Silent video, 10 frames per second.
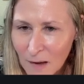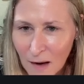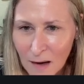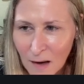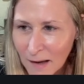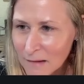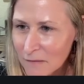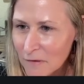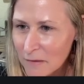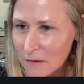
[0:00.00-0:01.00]
I love
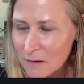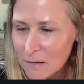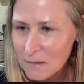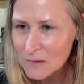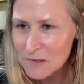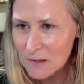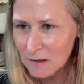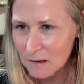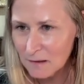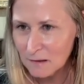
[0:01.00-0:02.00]
all the curls,
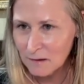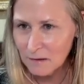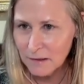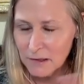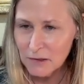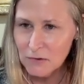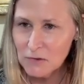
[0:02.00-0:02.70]
the curly cues.